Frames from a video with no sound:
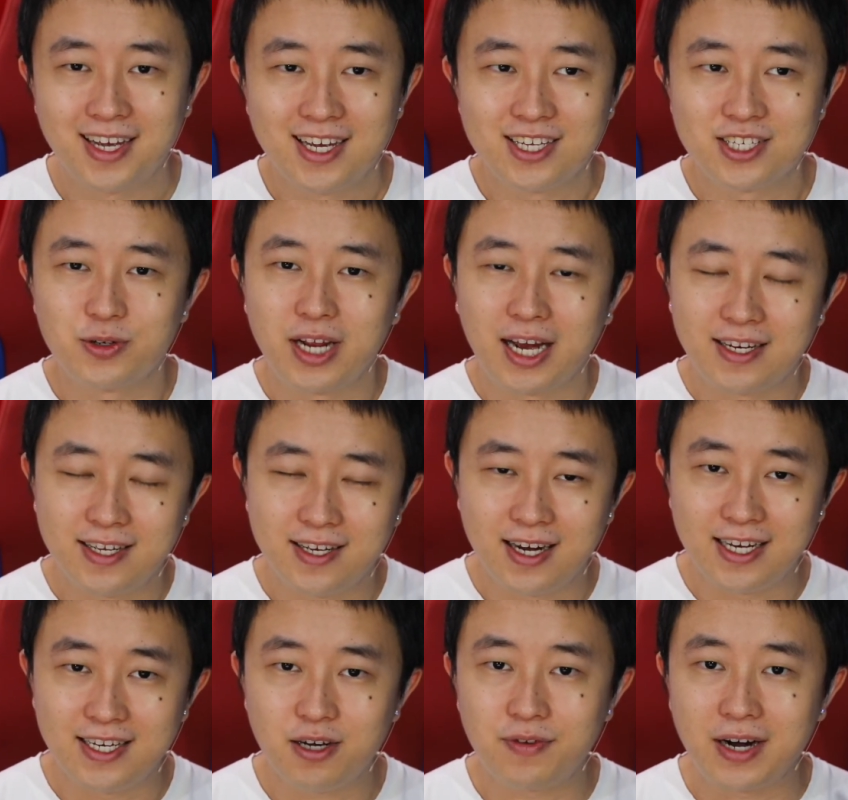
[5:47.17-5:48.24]
So the
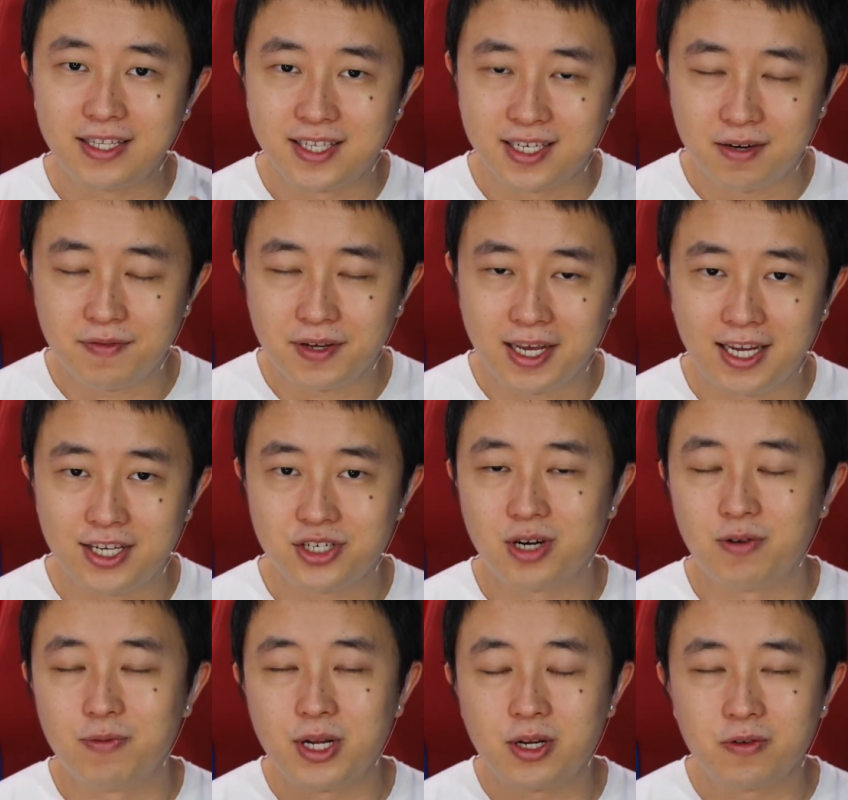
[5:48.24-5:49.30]
idea of identification
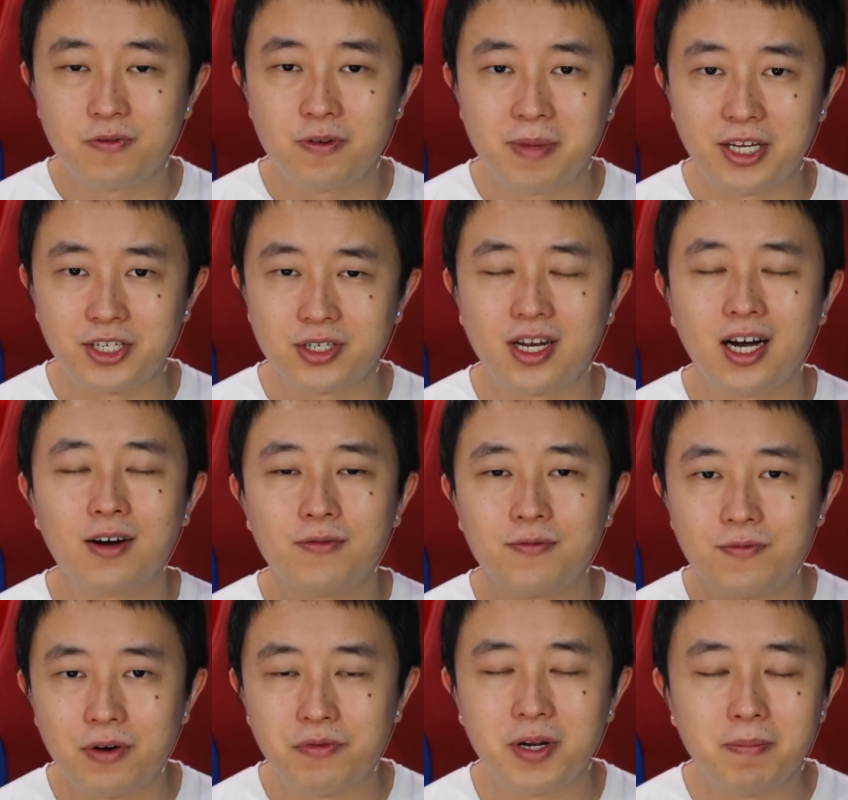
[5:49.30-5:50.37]
and reconfirmation are
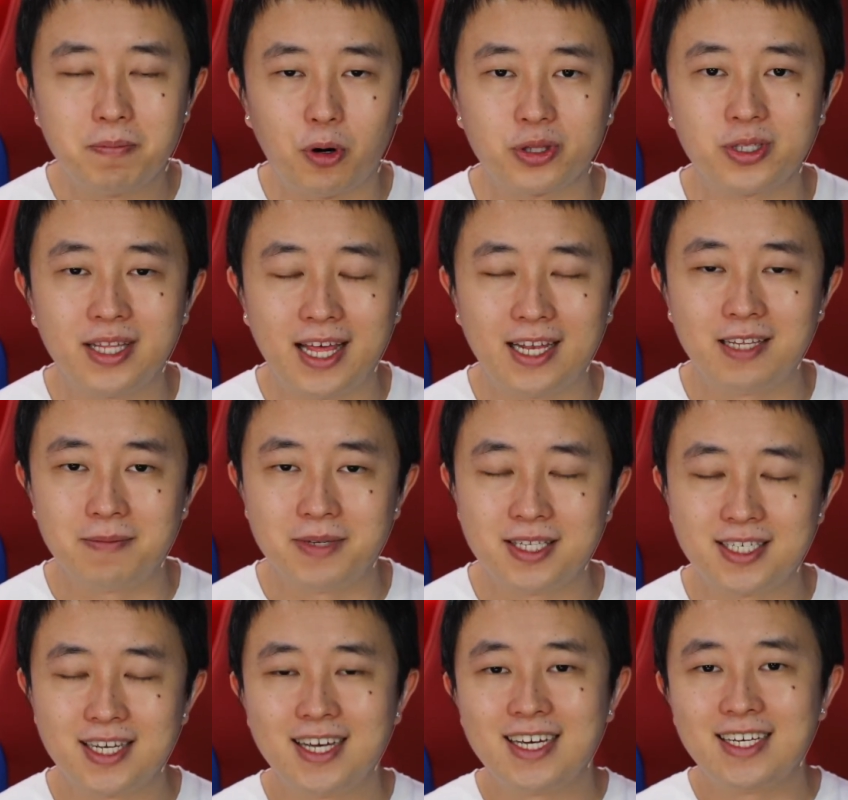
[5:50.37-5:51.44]
very important
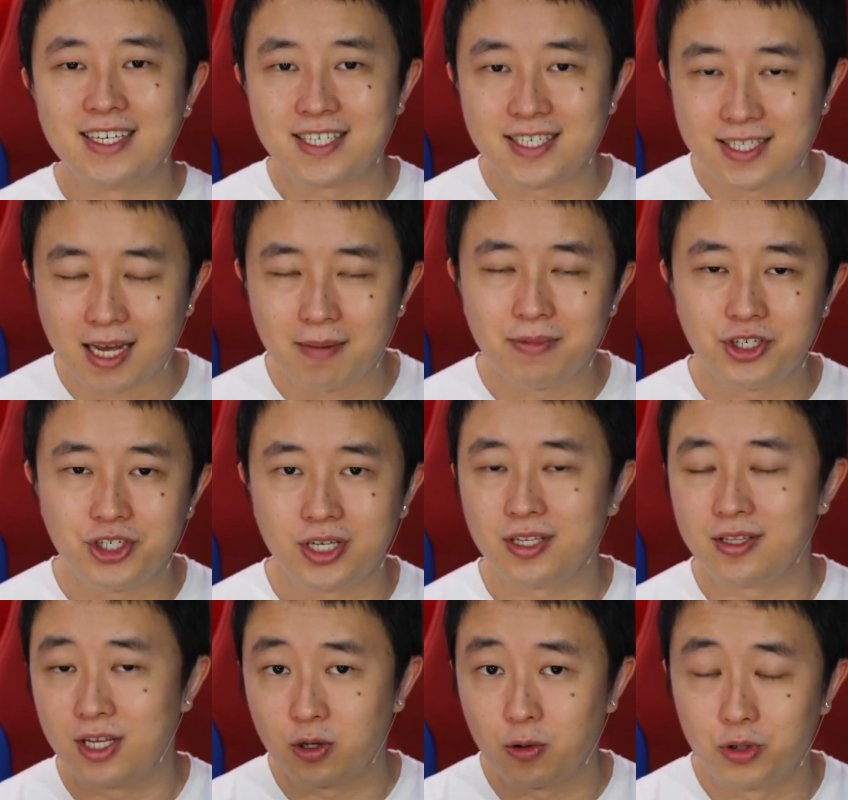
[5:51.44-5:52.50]
elements in establishing
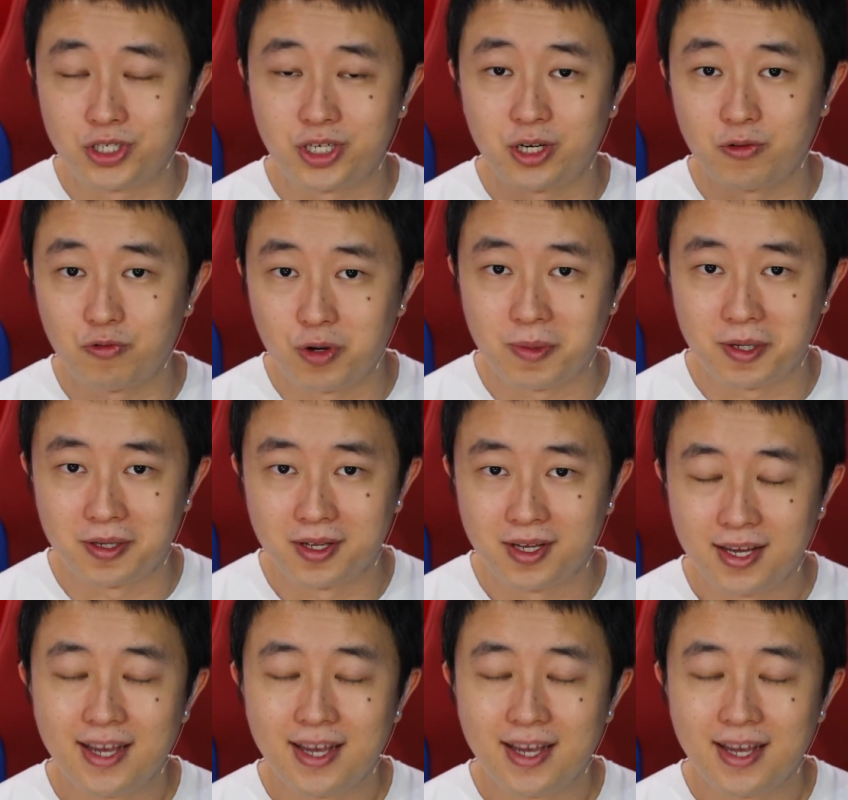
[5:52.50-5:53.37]
the coaching agreement.